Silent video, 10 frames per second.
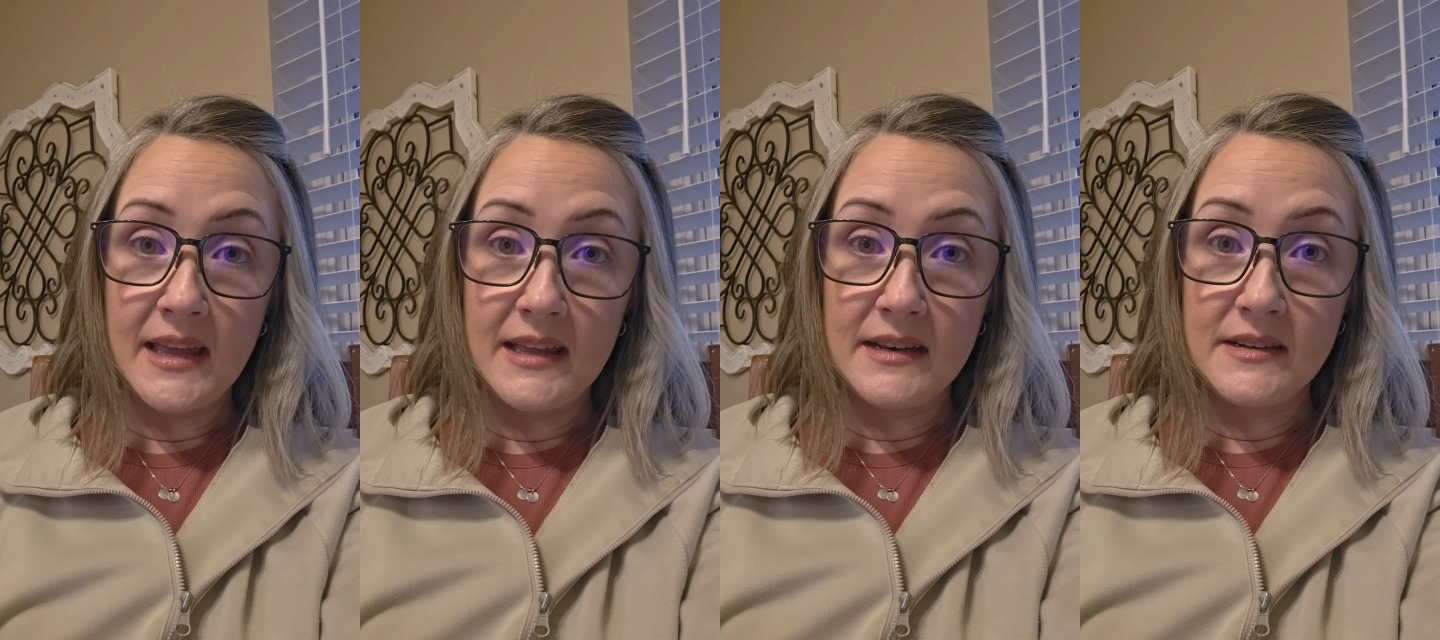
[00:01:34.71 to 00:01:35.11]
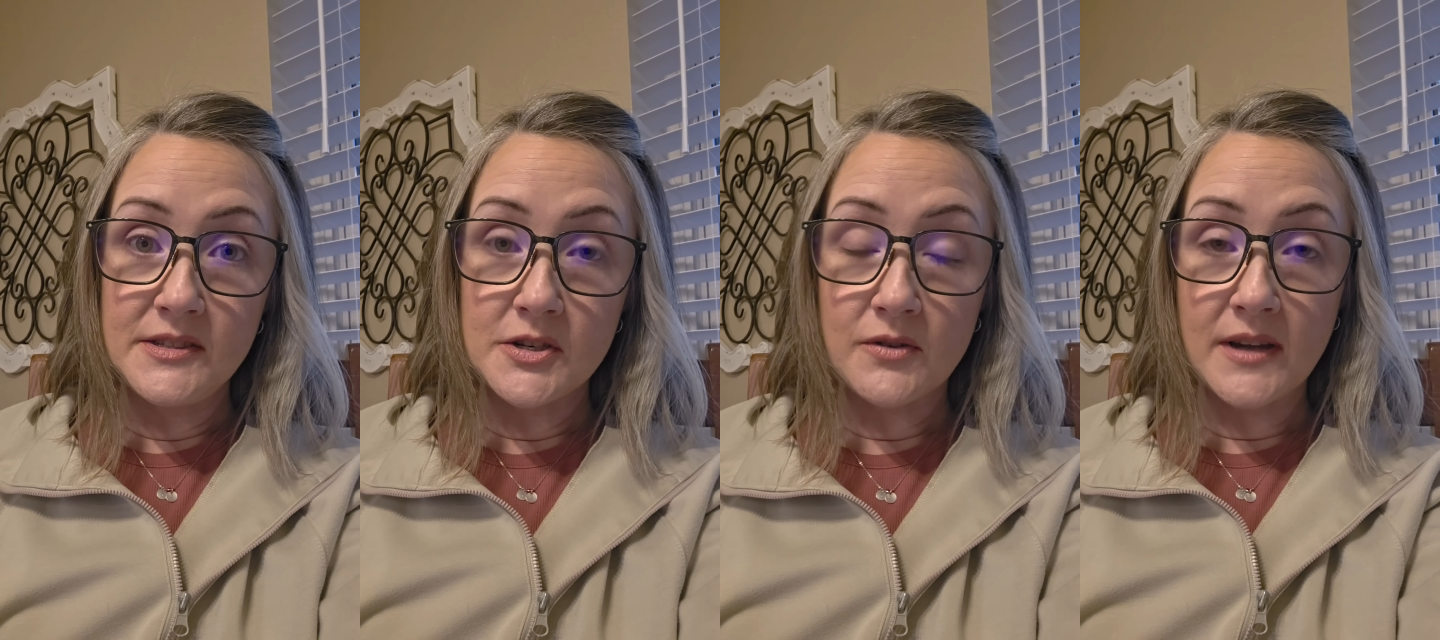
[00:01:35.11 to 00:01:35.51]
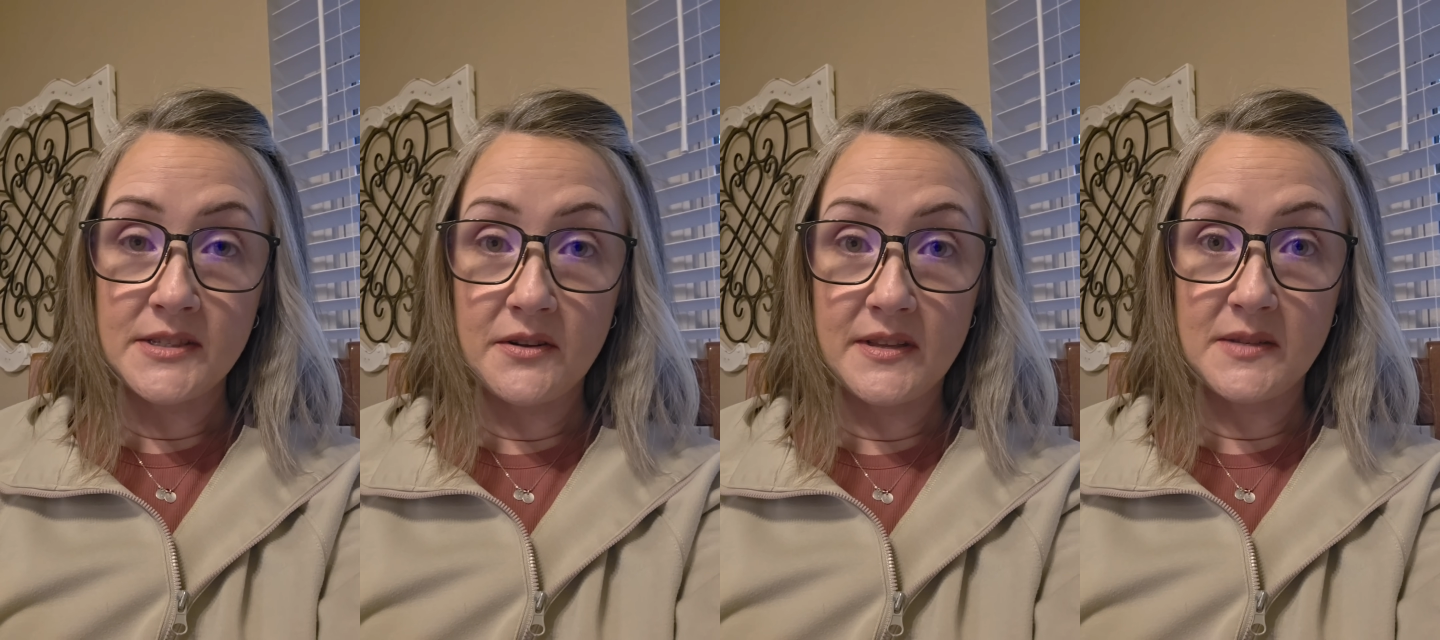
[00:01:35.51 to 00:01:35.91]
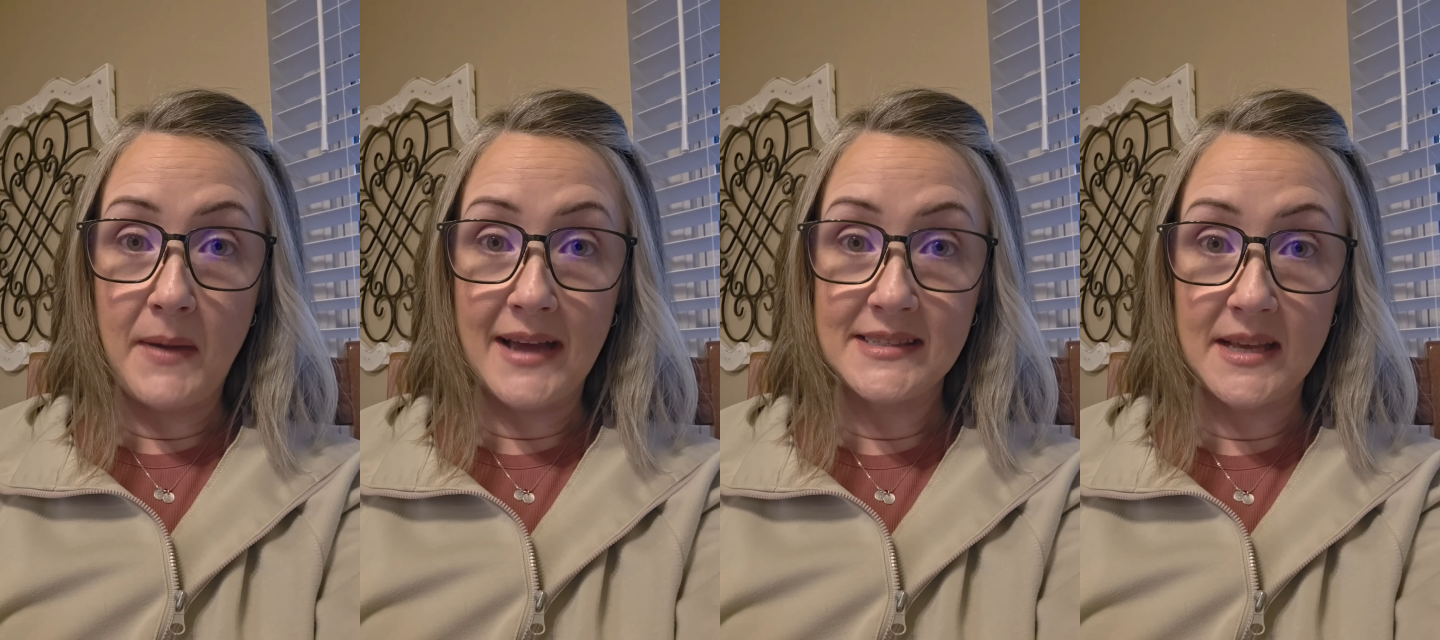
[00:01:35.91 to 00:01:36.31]
in Toronto this
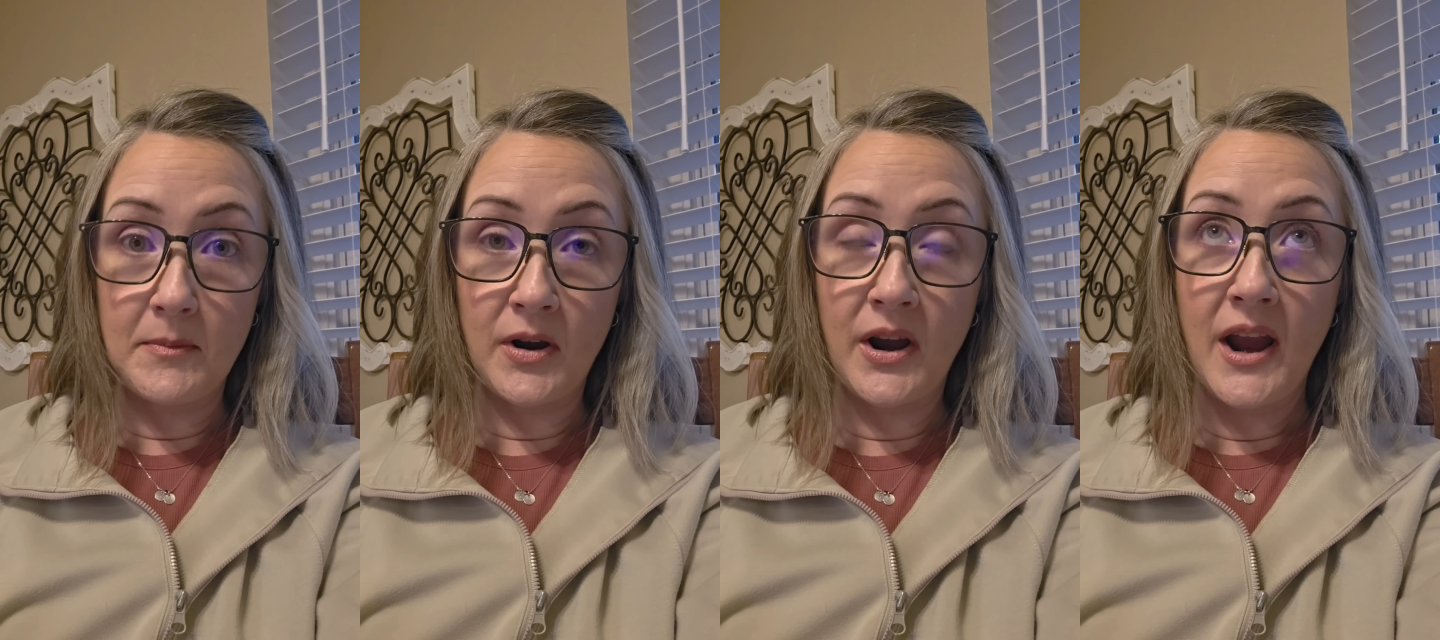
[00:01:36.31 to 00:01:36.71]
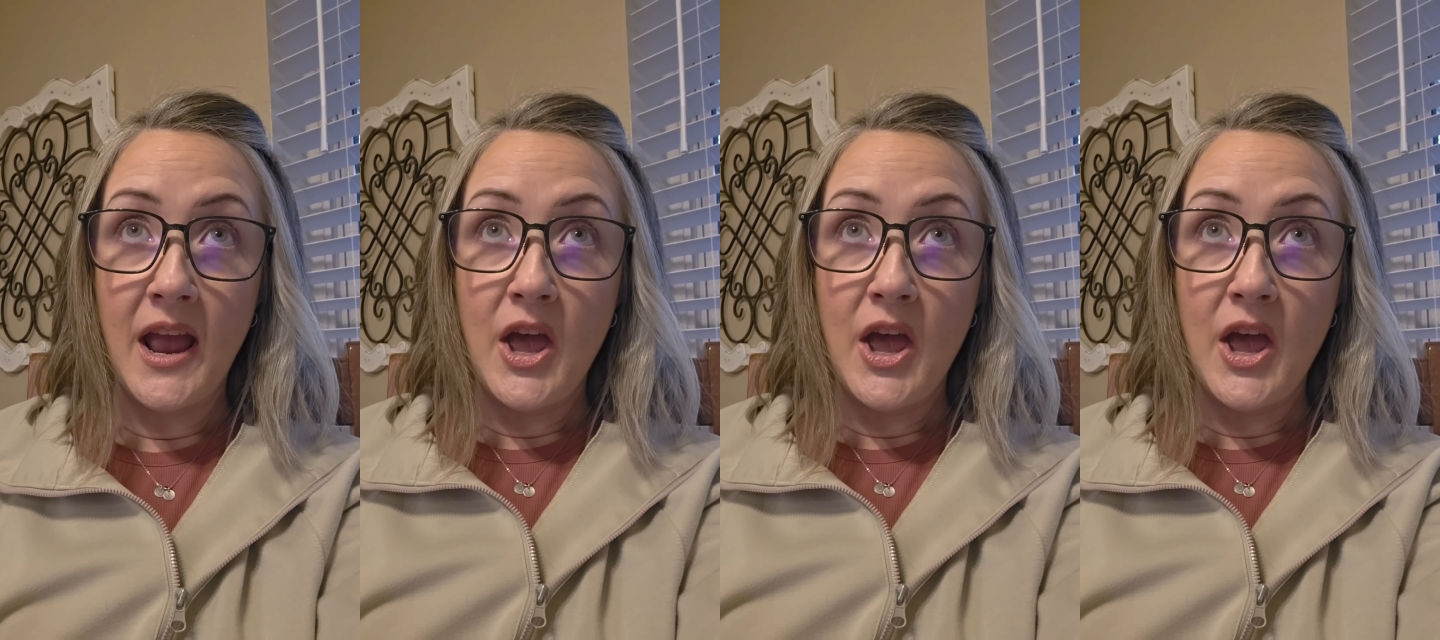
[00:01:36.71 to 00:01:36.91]
past summer